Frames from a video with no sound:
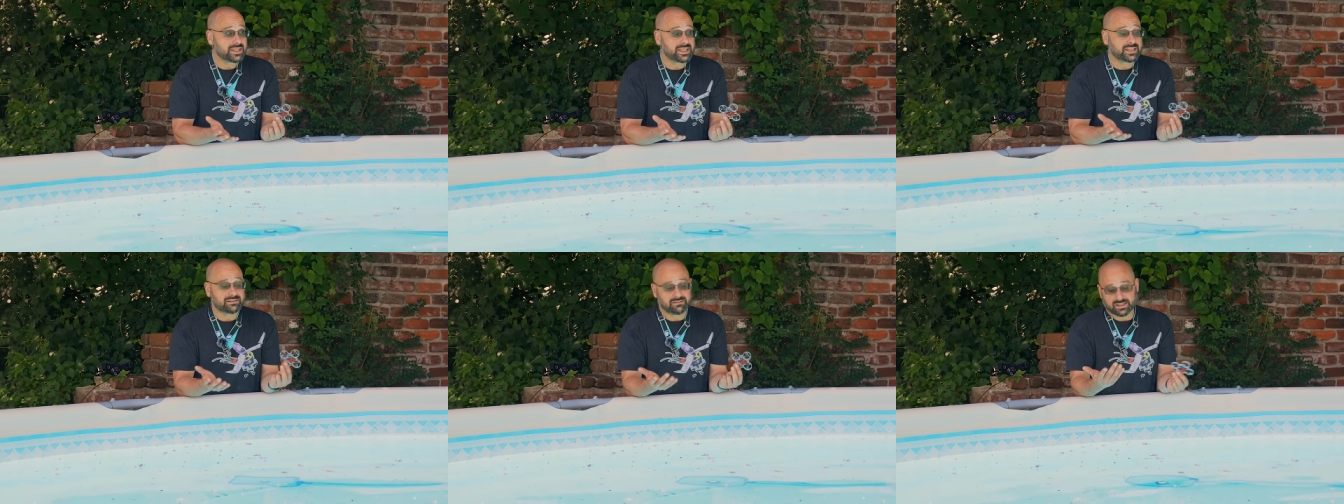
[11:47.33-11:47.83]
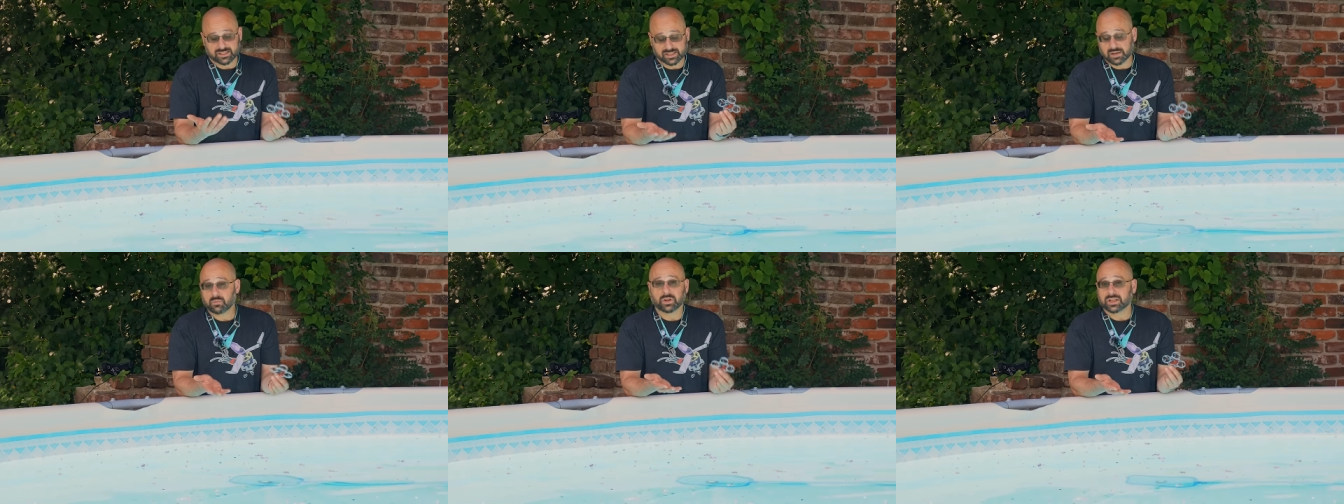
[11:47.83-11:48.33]
It is
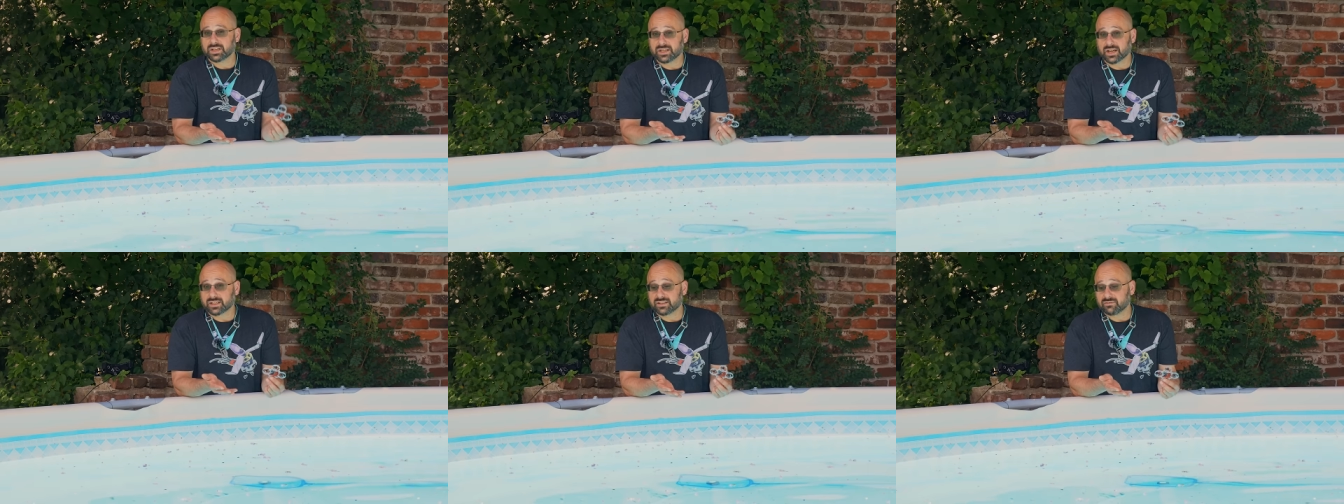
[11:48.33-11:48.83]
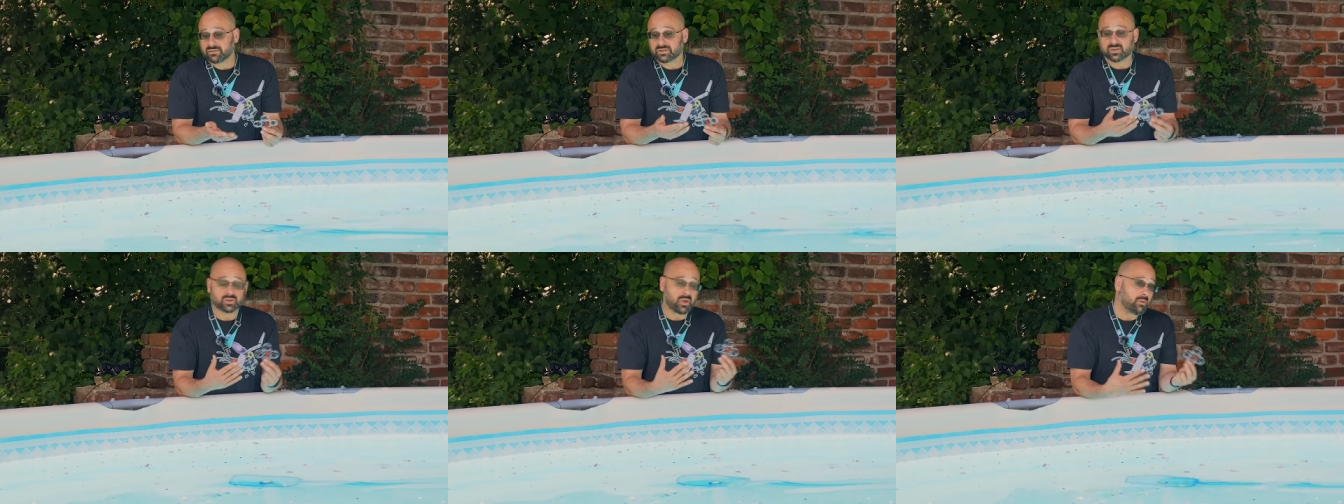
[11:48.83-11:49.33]
somewhat conductive.
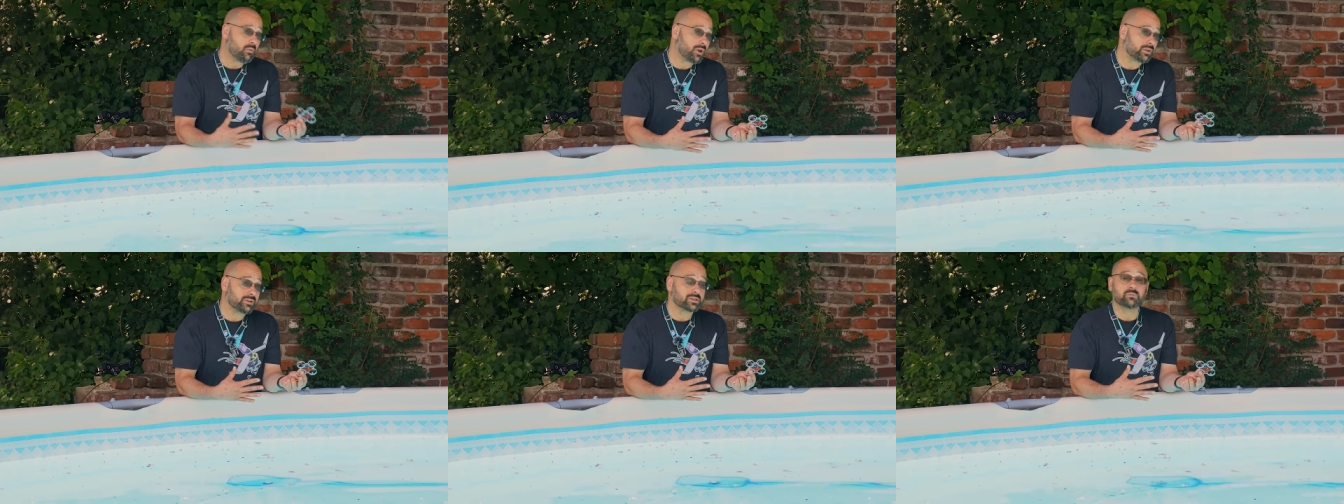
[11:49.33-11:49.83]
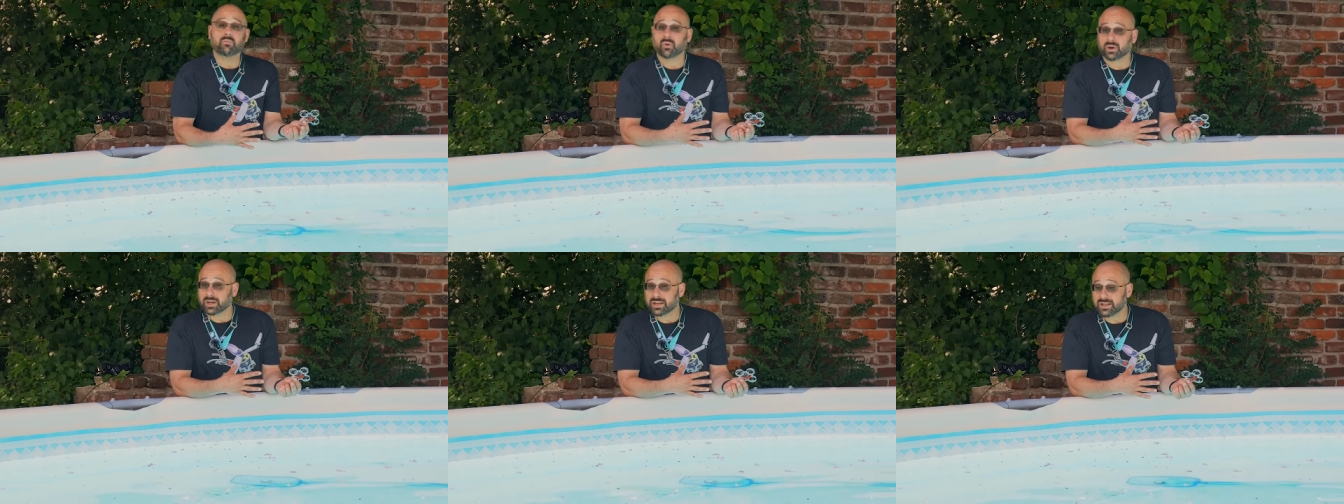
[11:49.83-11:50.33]
Salt water is
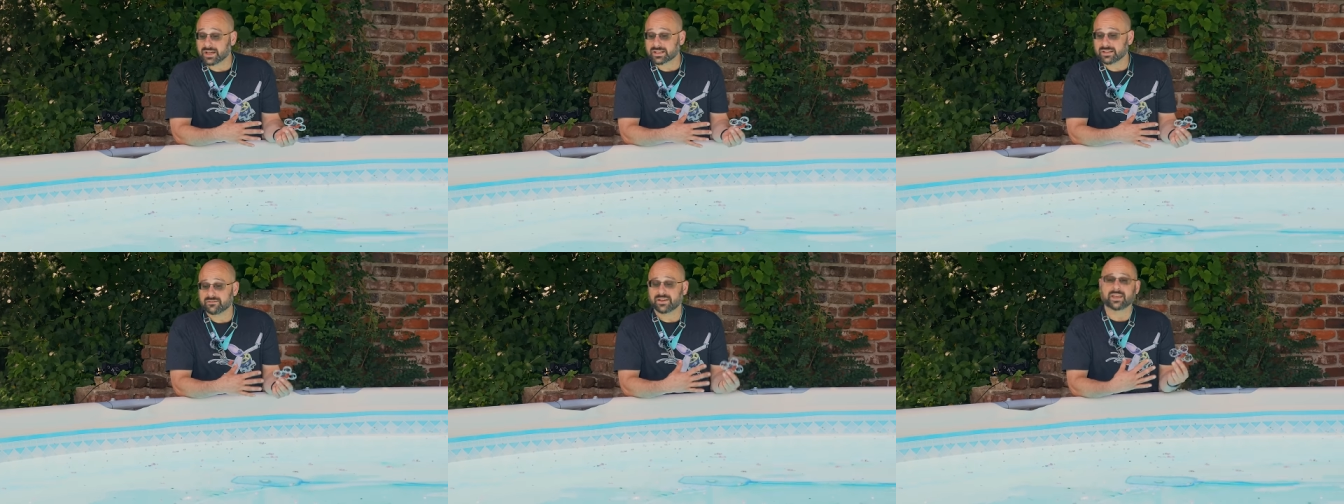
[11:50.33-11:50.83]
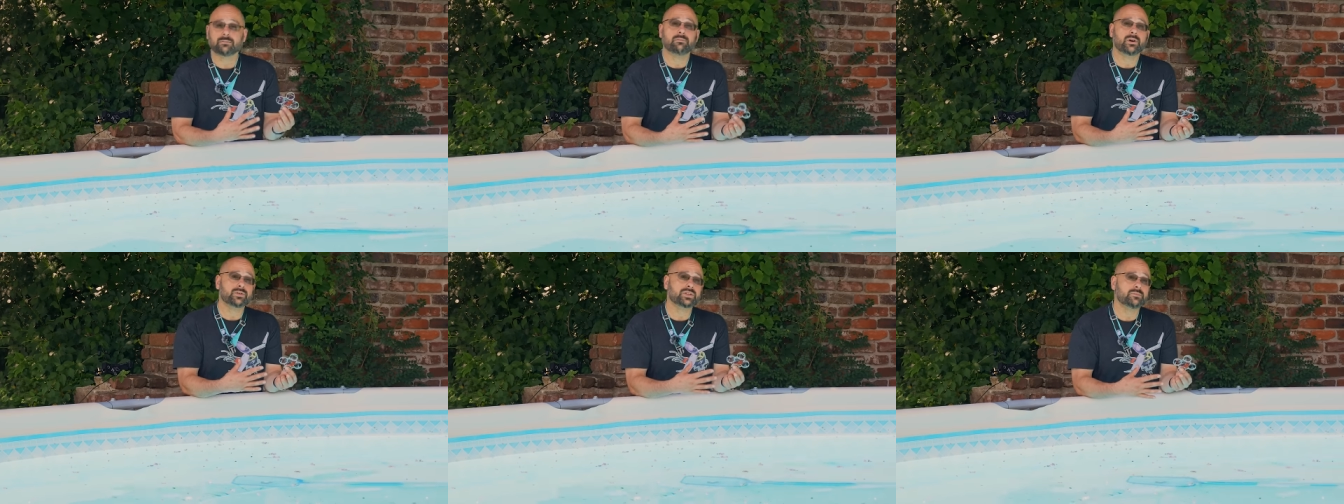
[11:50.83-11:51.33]
more conductive, and
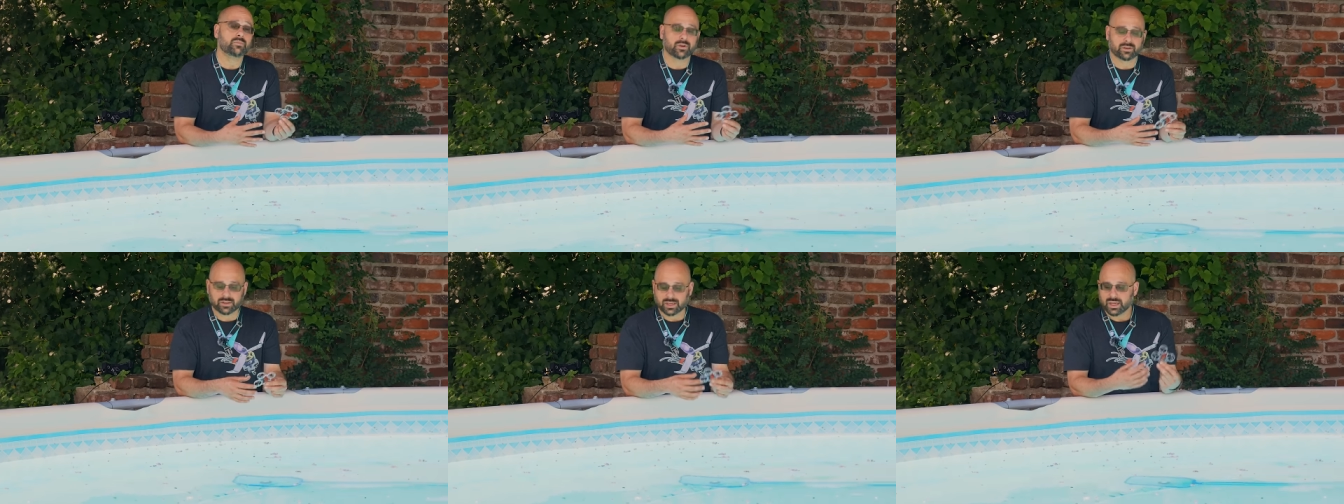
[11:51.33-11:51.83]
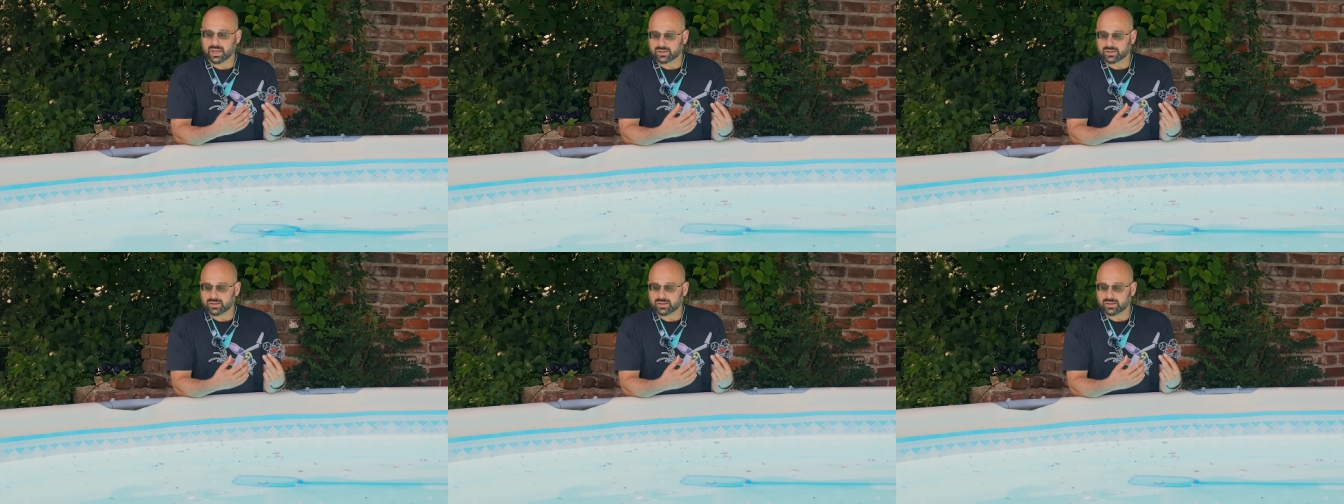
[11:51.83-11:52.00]
most importantly,